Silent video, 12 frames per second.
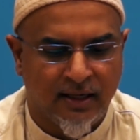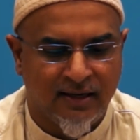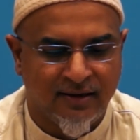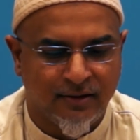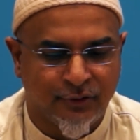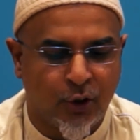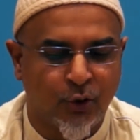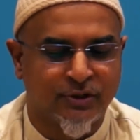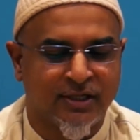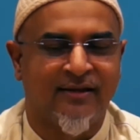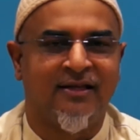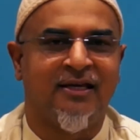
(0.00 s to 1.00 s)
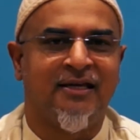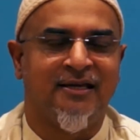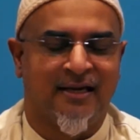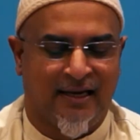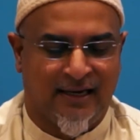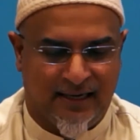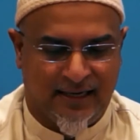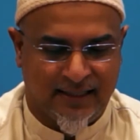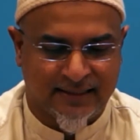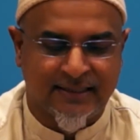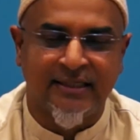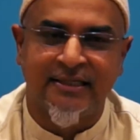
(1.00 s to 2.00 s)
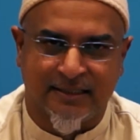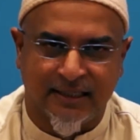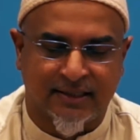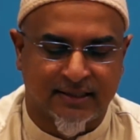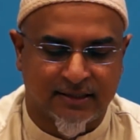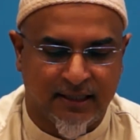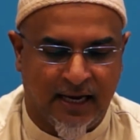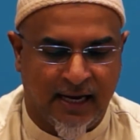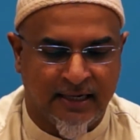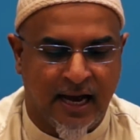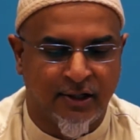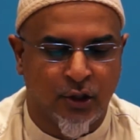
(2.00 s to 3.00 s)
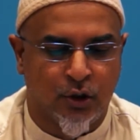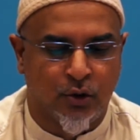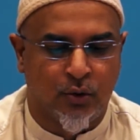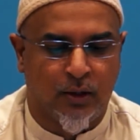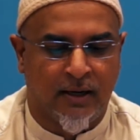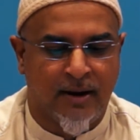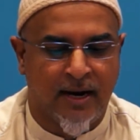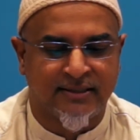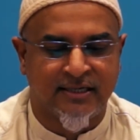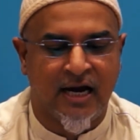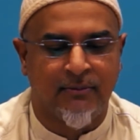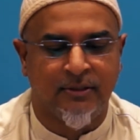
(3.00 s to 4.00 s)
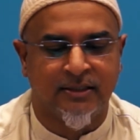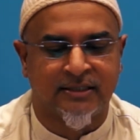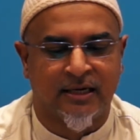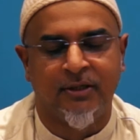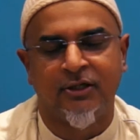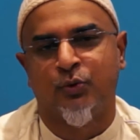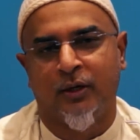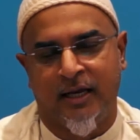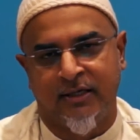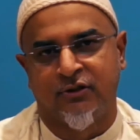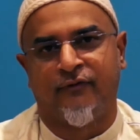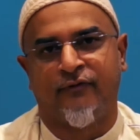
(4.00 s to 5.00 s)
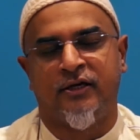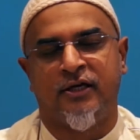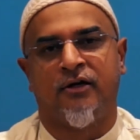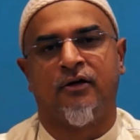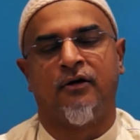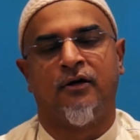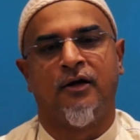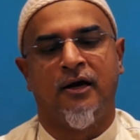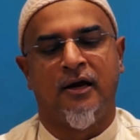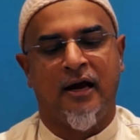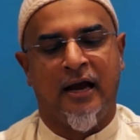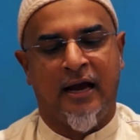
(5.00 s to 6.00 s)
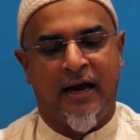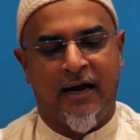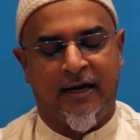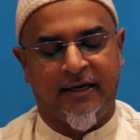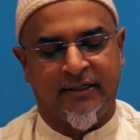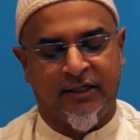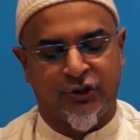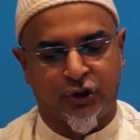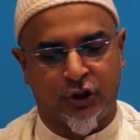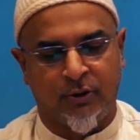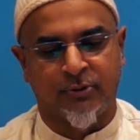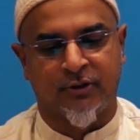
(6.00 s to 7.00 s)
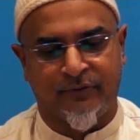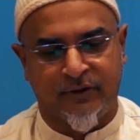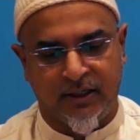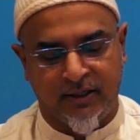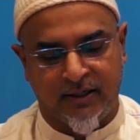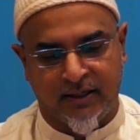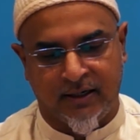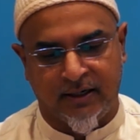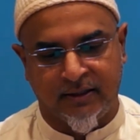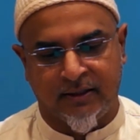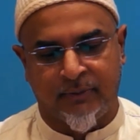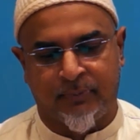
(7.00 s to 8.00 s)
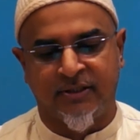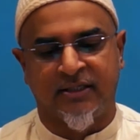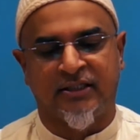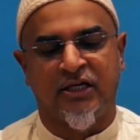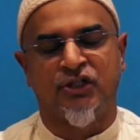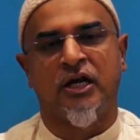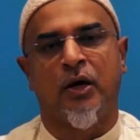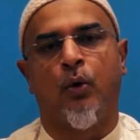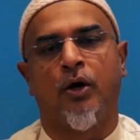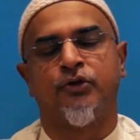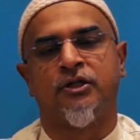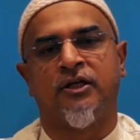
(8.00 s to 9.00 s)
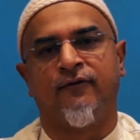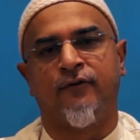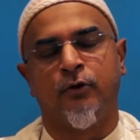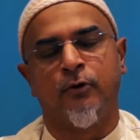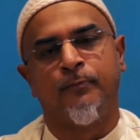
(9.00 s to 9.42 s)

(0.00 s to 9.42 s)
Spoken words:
Those are the statistics, and I know my time is coming to an end over here in terms of the presentation I wanted to give you.